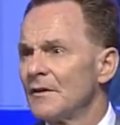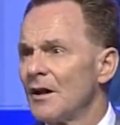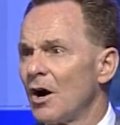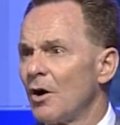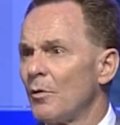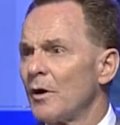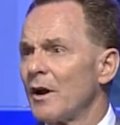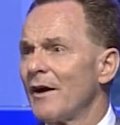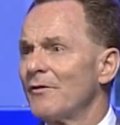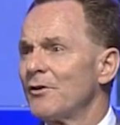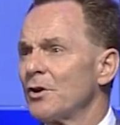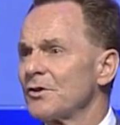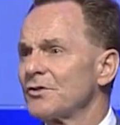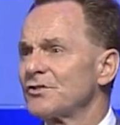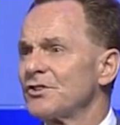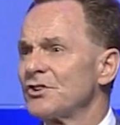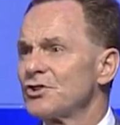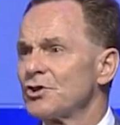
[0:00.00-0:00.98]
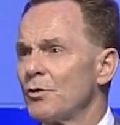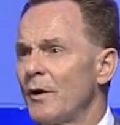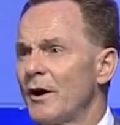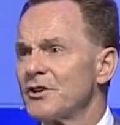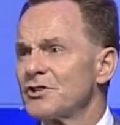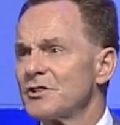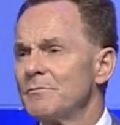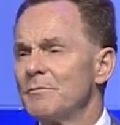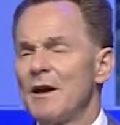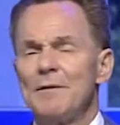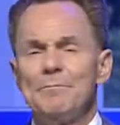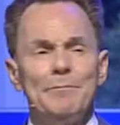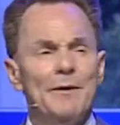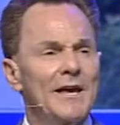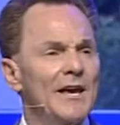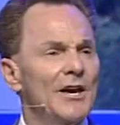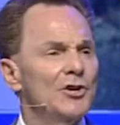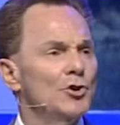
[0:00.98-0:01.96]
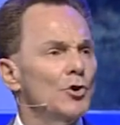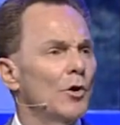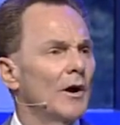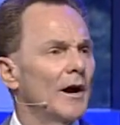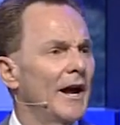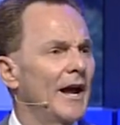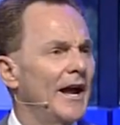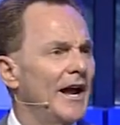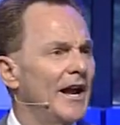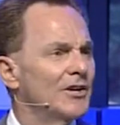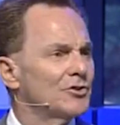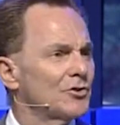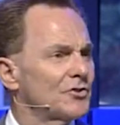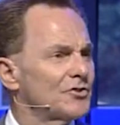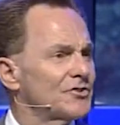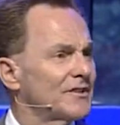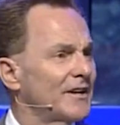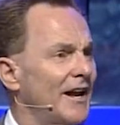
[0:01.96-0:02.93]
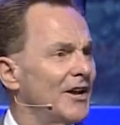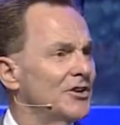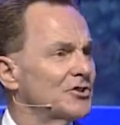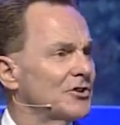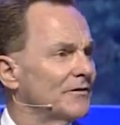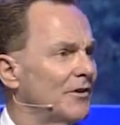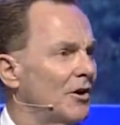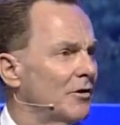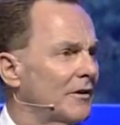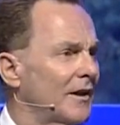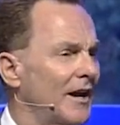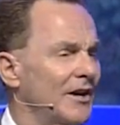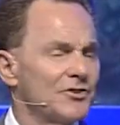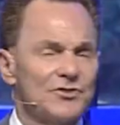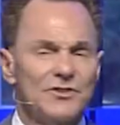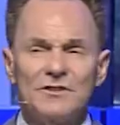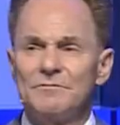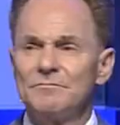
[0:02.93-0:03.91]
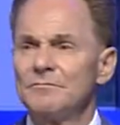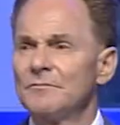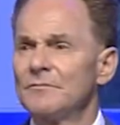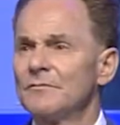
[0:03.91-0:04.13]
or whatever your situation may be in your age or stage or vocation,